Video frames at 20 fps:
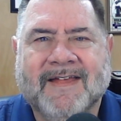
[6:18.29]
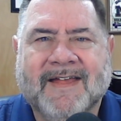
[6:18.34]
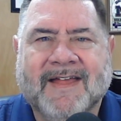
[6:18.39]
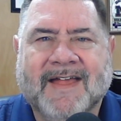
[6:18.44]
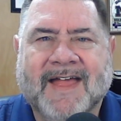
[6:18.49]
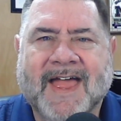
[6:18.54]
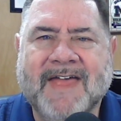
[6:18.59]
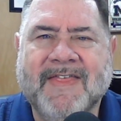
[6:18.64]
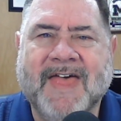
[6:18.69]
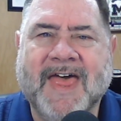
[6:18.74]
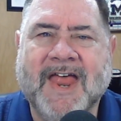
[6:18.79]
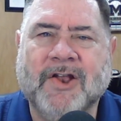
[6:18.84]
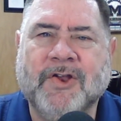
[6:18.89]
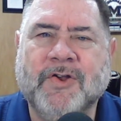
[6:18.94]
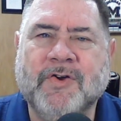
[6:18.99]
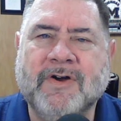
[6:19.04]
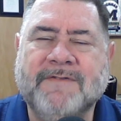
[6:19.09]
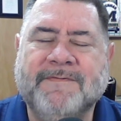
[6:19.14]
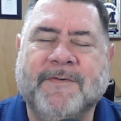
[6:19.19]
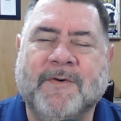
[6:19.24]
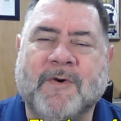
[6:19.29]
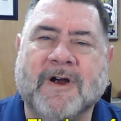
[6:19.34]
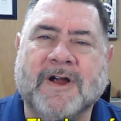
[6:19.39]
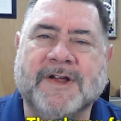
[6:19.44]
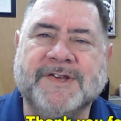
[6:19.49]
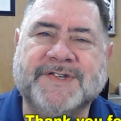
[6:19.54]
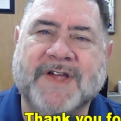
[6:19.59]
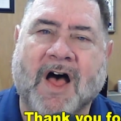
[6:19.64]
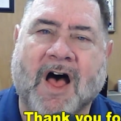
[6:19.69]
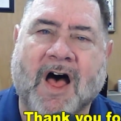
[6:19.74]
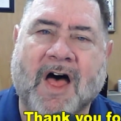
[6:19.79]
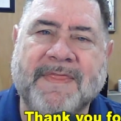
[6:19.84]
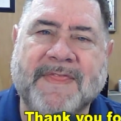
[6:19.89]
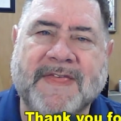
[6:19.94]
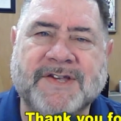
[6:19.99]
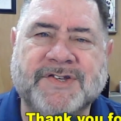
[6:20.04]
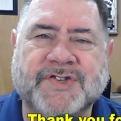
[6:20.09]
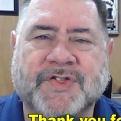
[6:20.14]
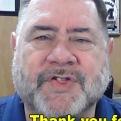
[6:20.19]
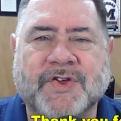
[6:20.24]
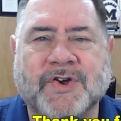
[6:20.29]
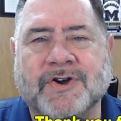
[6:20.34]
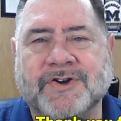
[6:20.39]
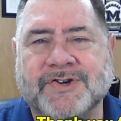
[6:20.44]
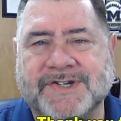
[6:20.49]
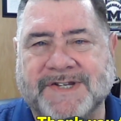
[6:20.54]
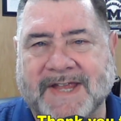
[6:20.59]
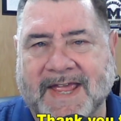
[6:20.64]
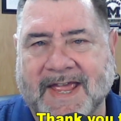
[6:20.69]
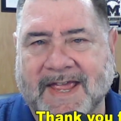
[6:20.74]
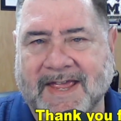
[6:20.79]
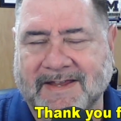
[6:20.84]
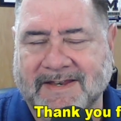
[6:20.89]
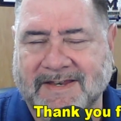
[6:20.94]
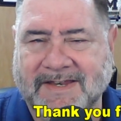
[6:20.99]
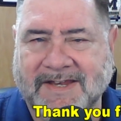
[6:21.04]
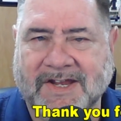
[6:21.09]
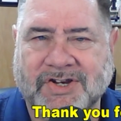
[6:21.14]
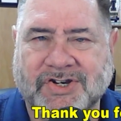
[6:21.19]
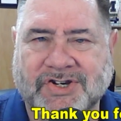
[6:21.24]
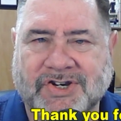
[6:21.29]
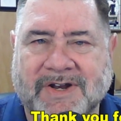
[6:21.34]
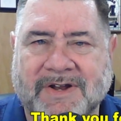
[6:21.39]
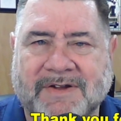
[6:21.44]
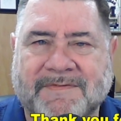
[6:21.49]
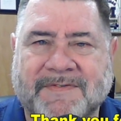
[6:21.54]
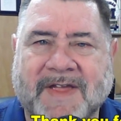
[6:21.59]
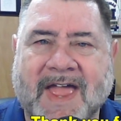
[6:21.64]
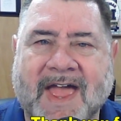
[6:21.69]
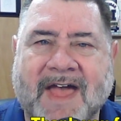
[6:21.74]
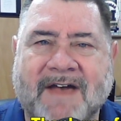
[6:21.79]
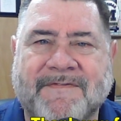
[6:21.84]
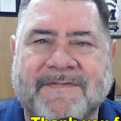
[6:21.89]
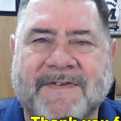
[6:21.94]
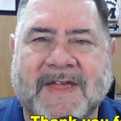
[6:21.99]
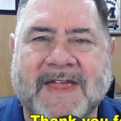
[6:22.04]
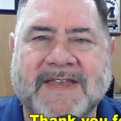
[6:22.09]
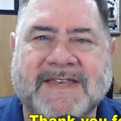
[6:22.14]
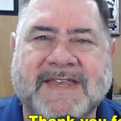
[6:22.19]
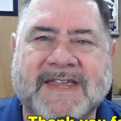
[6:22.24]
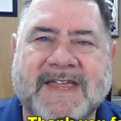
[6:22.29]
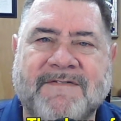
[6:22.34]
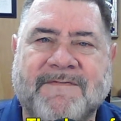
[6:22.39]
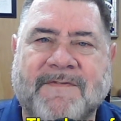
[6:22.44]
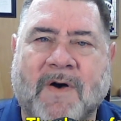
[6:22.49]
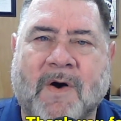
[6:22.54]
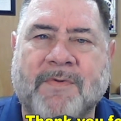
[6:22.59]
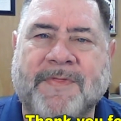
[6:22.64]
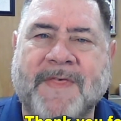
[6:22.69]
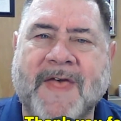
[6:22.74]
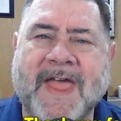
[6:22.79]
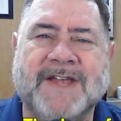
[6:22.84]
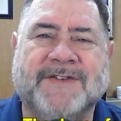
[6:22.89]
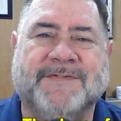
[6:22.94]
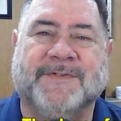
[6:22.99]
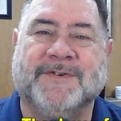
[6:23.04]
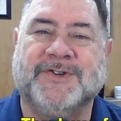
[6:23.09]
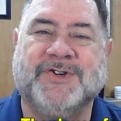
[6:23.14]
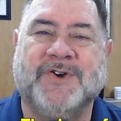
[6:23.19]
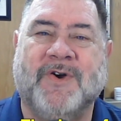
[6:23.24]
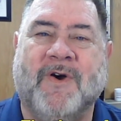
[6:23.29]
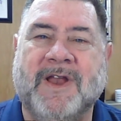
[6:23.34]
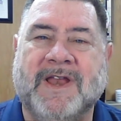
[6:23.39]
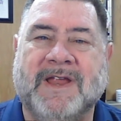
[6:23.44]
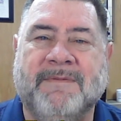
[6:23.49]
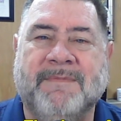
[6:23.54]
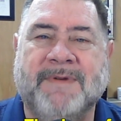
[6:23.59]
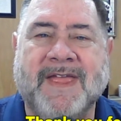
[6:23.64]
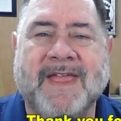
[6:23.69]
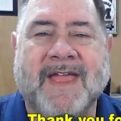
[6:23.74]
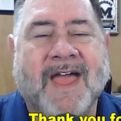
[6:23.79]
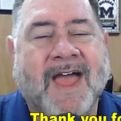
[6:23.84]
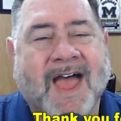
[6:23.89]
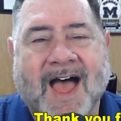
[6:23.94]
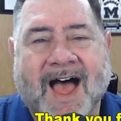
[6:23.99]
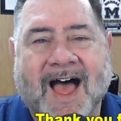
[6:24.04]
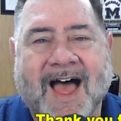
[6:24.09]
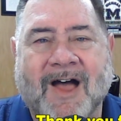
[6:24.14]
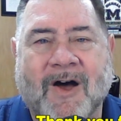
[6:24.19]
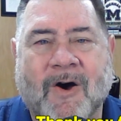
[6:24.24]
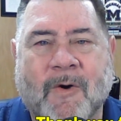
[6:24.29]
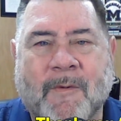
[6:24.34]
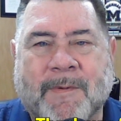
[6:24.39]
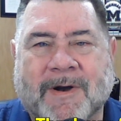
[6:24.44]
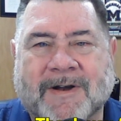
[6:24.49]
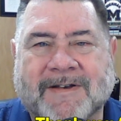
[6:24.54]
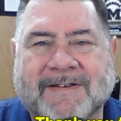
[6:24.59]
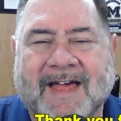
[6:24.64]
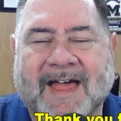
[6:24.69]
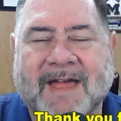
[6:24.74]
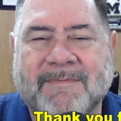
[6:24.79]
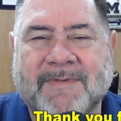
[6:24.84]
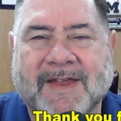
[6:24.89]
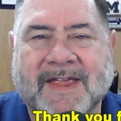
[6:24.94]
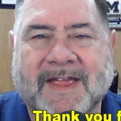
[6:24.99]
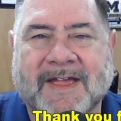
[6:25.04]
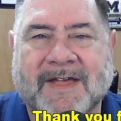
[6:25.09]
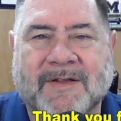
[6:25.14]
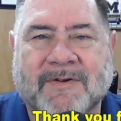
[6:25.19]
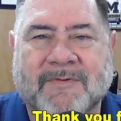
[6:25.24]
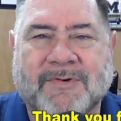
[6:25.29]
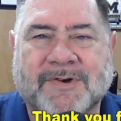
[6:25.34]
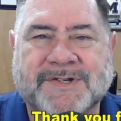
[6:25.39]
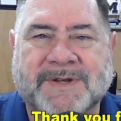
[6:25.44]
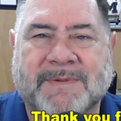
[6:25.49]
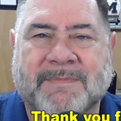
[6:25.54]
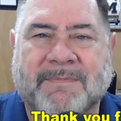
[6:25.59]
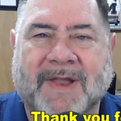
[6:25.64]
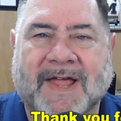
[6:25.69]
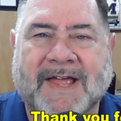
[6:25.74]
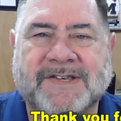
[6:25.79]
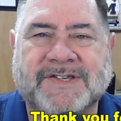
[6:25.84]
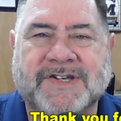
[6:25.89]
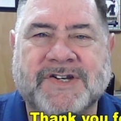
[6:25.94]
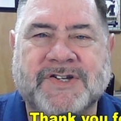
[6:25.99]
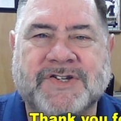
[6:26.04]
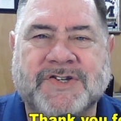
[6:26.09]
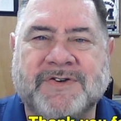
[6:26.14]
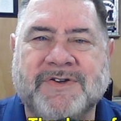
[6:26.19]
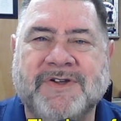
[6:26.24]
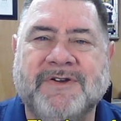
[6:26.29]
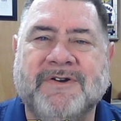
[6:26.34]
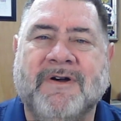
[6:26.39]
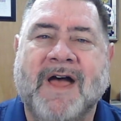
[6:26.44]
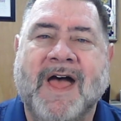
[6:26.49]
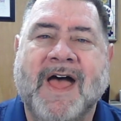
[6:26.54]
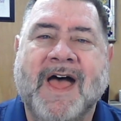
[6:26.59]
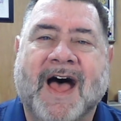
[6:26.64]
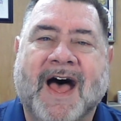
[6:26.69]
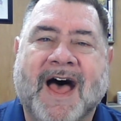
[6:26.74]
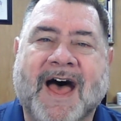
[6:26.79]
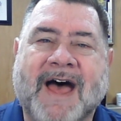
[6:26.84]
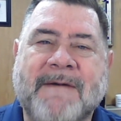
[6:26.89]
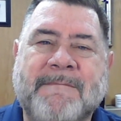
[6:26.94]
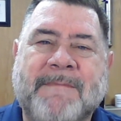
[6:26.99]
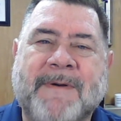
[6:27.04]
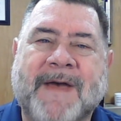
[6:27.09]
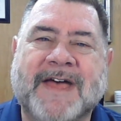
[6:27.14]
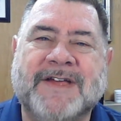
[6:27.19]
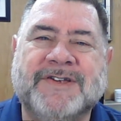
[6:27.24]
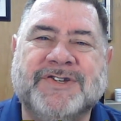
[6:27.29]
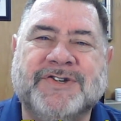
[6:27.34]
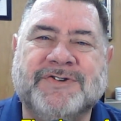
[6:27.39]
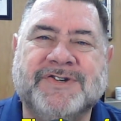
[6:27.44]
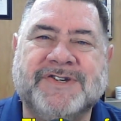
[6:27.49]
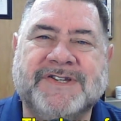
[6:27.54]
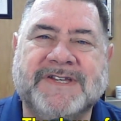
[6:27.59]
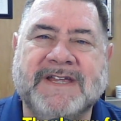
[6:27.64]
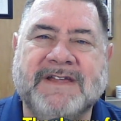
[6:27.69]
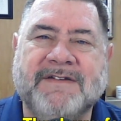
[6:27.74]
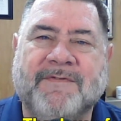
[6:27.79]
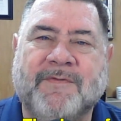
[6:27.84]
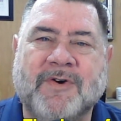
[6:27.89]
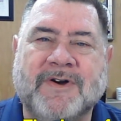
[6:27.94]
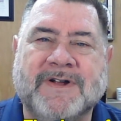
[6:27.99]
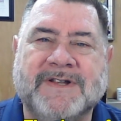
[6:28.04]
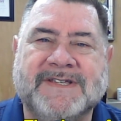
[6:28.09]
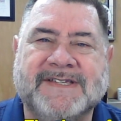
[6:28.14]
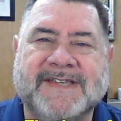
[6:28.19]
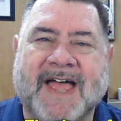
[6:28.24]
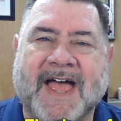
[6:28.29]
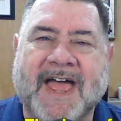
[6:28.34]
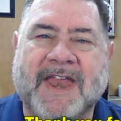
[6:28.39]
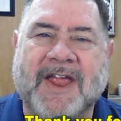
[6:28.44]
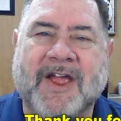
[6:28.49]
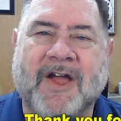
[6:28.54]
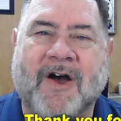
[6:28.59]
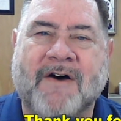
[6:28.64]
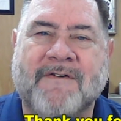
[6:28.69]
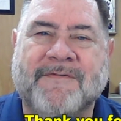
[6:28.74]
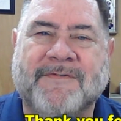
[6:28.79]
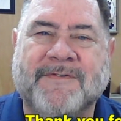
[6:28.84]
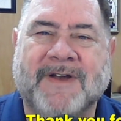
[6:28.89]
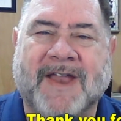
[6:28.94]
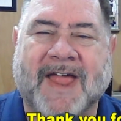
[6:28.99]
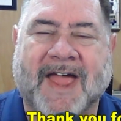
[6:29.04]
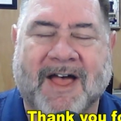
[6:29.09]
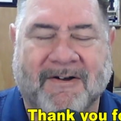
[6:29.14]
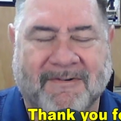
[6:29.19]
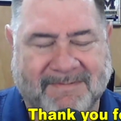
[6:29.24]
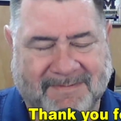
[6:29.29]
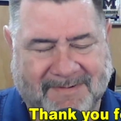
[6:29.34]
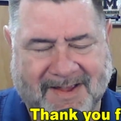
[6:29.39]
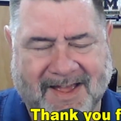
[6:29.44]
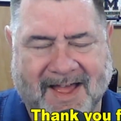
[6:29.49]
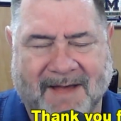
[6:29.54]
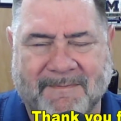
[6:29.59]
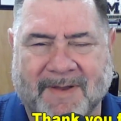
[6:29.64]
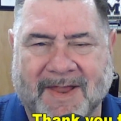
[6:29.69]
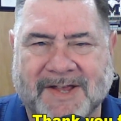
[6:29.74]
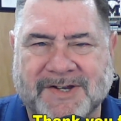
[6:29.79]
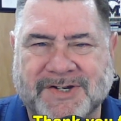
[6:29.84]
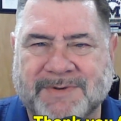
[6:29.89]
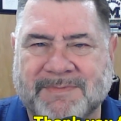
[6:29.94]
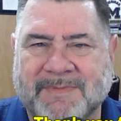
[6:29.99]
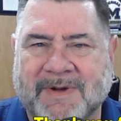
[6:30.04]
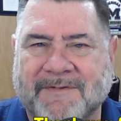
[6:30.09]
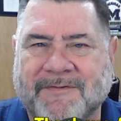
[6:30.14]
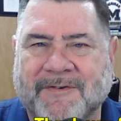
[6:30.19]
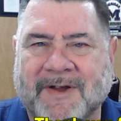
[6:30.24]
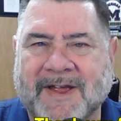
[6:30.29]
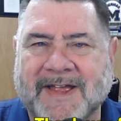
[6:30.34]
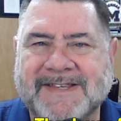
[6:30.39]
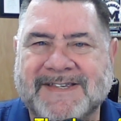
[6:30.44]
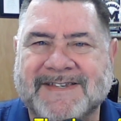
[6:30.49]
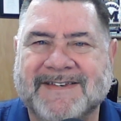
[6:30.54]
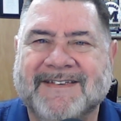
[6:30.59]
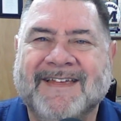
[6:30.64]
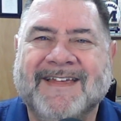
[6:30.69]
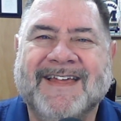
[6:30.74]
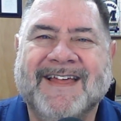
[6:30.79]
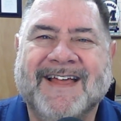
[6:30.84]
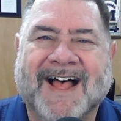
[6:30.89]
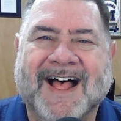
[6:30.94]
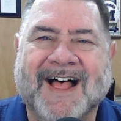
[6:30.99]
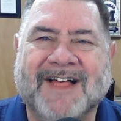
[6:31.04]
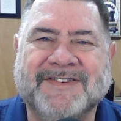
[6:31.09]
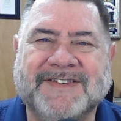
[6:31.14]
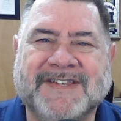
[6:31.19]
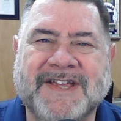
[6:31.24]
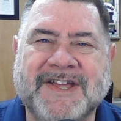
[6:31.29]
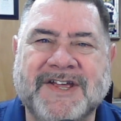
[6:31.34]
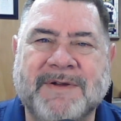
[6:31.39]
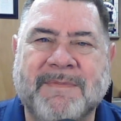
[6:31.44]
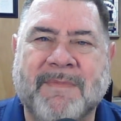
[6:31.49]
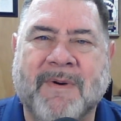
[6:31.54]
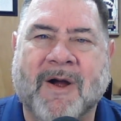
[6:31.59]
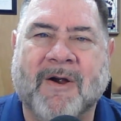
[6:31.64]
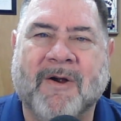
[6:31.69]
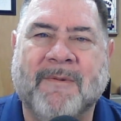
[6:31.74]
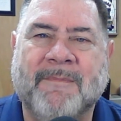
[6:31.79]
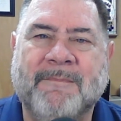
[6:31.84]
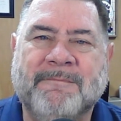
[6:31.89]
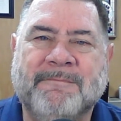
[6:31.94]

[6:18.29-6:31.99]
Hey, that'll do it for us on this Thursday edition of Cafe Devo. Thanks for joining me. I hope our time together was a blessing to you. I'm Pastor Steve Wood signing off for now. God bless you, my friends. I'll see you tomorrow.